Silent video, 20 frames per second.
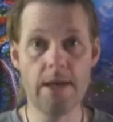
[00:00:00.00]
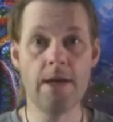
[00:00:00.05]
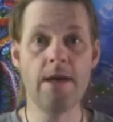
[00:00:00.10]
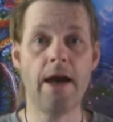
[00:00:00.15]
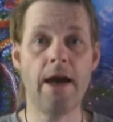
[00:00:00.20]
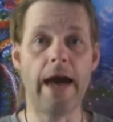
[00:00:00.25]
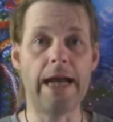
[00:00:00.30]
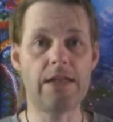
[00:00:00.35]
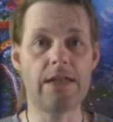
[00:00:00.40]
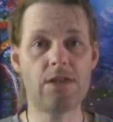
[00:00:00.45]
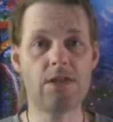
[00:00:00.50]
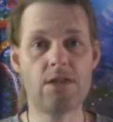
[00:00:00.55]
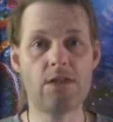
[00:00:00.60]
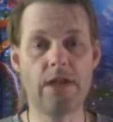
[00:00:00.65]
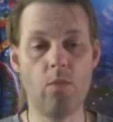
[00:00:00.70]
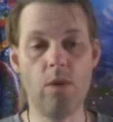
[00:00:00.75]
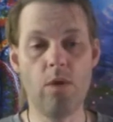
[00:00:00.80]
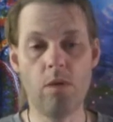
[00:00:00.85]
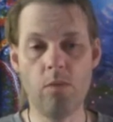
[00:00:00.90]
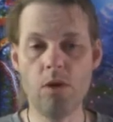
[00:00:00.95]
And as I say,
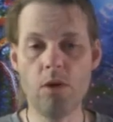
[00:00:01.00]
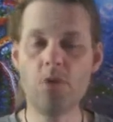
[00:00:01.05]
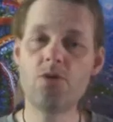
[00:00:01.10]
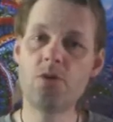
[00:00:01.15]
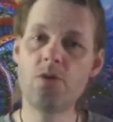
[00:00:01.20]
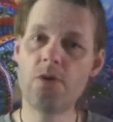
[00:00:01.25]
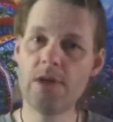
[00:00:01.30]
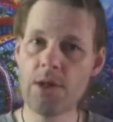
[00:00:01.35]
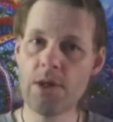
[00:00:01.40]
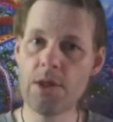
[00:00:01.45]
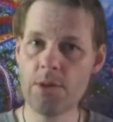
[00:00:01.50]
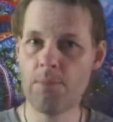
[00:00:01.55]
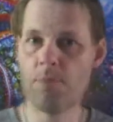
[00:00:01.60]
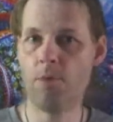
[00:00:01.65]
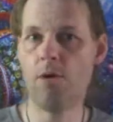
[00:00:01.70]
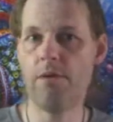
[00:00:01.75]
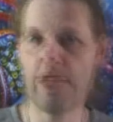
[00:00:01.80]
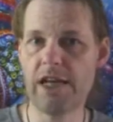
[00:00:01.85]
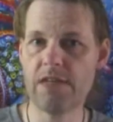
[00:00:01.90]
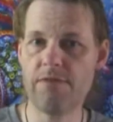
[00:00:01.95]
we will do another
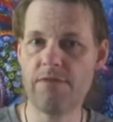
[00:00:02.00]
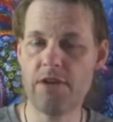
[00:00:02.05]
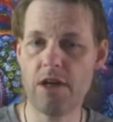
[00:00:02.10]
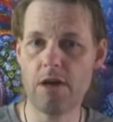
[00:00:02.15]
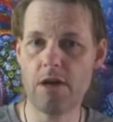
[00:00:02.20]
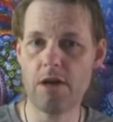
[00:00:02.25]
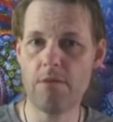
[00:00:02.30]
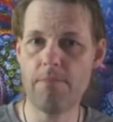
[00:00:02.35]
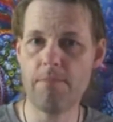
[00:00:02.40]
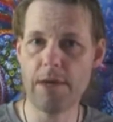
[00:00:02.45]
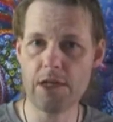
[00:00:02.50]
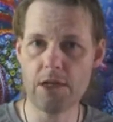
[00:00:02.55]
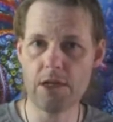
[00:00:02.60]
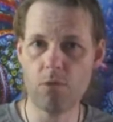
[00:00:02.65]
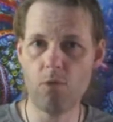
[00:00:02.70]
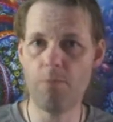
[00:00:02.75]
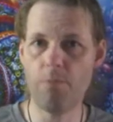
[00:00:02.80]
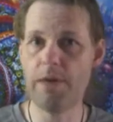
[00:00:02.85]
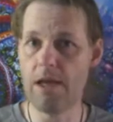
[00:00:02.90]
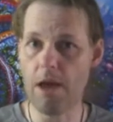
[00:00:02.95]
next video. Magic
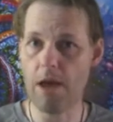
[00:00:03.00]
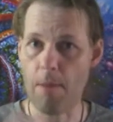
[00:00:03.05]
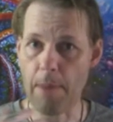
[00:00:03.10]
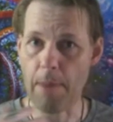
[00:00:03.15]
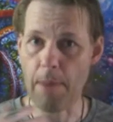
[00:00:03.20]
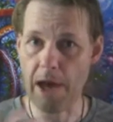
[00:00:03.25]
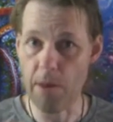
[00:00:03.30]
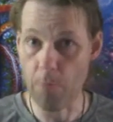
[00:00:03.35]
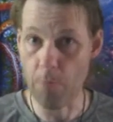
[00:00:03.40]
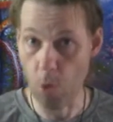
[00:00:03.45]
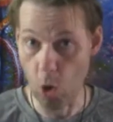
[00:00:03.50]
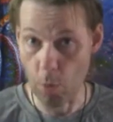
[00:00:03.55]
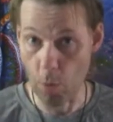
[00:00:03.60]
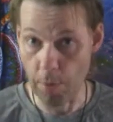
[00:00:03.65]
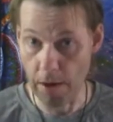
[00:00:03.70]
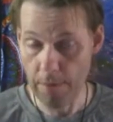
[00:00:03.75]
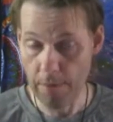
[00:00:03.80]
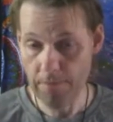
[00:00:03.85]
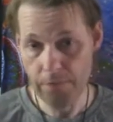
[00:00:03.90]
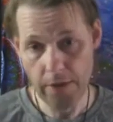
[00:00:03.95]
will be about
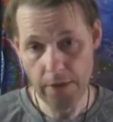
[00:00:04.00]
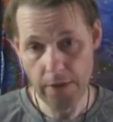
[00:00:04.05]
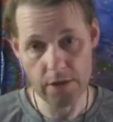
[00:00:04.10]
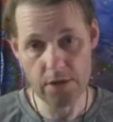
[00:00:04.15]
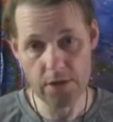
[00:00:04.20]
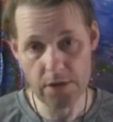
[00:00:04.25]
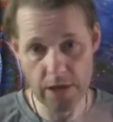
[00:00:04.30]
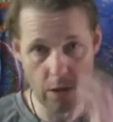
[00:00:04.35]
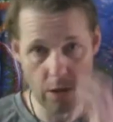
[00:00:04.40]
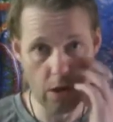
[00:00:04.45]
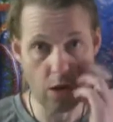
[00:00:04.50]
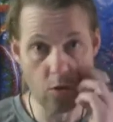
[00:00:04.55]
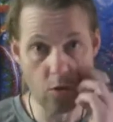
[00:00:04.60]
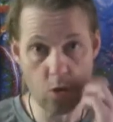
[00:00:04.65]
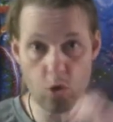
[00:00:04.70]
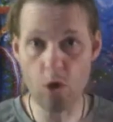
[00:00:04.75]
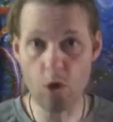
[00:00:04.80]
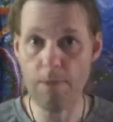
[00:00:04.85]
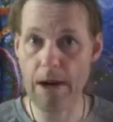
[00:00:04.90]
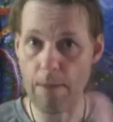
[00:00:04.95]
Pauper, and as I say, I'll
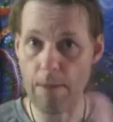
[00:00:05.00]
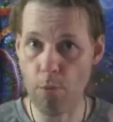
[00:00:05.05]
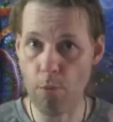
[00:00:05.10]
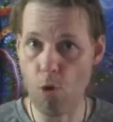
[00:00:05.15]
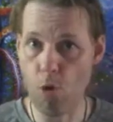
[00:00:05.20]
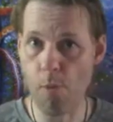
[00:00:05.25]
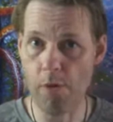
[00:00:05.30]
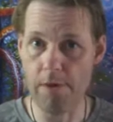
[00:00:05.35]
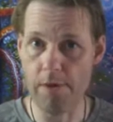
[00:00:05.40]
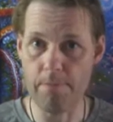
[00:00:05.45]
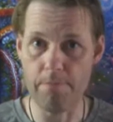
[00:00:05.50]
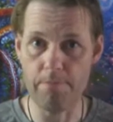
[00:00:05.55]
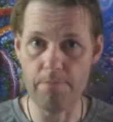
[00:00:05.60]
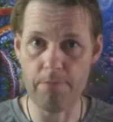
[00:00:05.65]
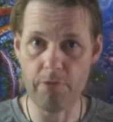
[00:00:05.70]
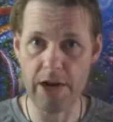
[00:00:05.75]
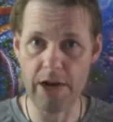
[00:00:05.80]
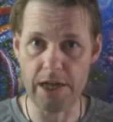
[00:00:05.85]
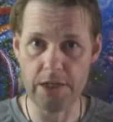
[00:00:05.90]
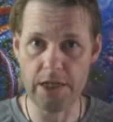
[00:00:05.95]
talk about Pauper in
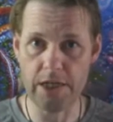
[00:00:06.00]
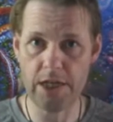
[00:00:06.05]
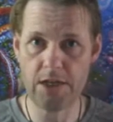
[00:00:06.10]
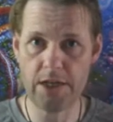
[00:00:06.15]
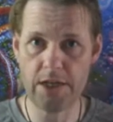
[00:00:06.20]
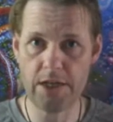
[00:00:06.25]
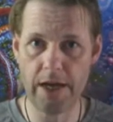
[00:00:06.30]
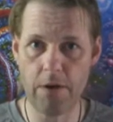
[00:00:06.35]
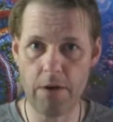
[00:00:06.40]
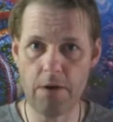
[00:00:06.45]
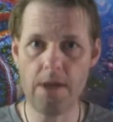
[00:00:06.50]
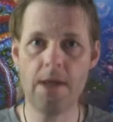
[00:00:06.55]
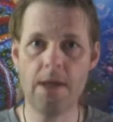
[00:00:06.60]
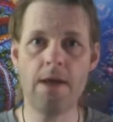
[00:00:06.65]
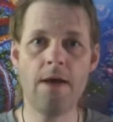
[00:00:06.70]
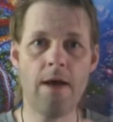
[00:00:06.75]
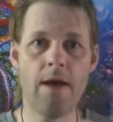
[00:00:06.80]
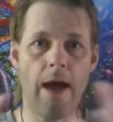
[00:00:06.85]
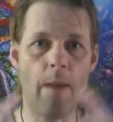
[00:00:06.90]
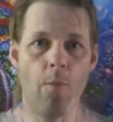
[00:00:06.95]
greater detail,
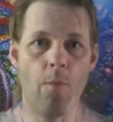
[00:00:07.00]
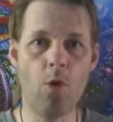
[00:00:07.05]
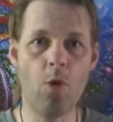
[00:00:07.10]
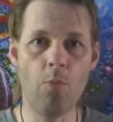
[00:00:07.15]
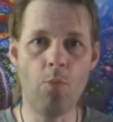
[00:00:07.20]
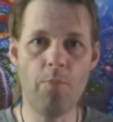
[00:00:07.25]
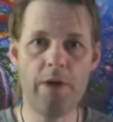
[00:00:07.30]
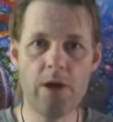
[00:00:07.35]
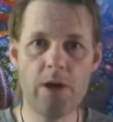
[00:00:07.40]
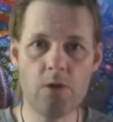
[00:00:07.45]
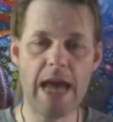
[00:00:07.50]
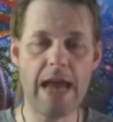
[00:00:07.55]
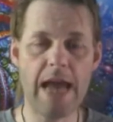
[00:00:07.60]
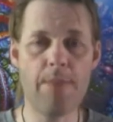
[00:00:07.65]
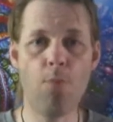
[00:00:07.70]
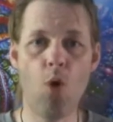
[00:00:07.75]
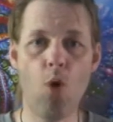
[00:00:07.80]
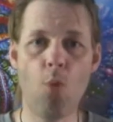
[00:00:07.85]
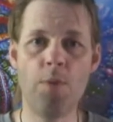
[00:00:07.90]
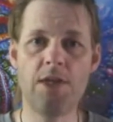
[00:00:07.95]
and we'll build a
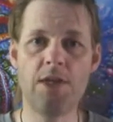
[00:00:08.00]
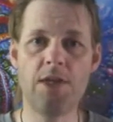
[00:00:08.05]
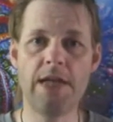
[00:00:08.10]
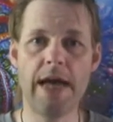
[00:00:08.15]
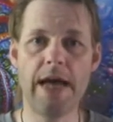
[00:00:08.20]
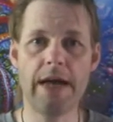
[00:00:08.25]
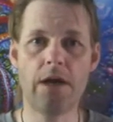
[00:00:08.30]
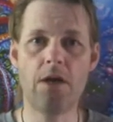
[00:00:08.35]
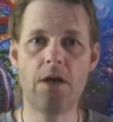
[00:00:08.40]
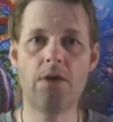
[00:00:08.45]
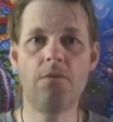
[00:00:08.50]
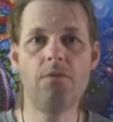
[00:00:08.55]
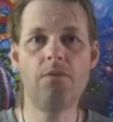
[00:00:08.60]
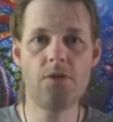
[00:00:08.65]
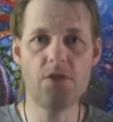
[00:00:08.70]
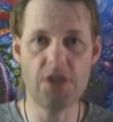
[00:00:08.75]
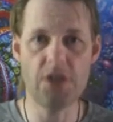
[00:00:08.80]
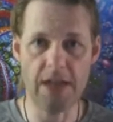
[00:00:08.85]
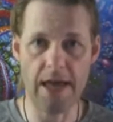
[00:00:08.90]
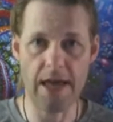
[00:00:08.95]
Pauper deck
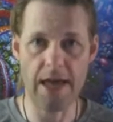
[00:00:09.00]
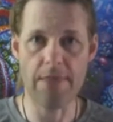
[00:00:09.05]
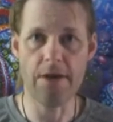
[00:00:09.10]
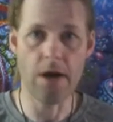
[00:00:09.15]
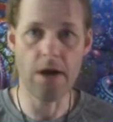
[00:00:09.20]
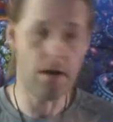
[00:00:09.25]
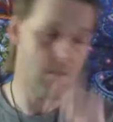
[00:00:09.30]
together